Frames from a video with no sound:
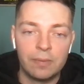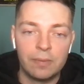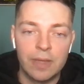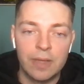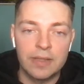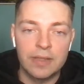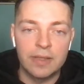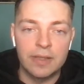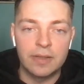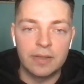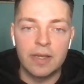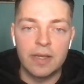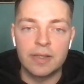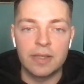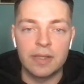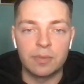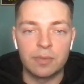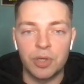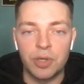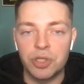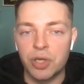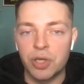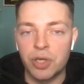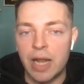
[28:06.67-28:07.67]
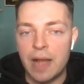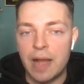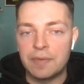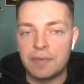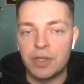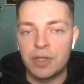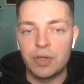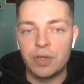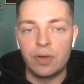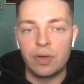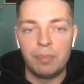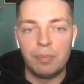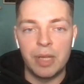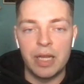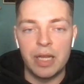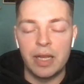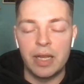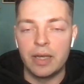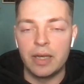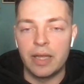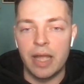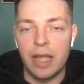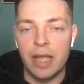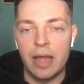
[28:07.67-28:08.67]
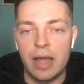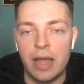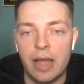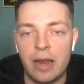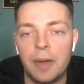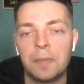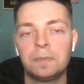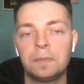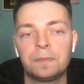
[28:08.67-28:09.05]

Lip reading: This is what you're gonna have to do to beat Indiana.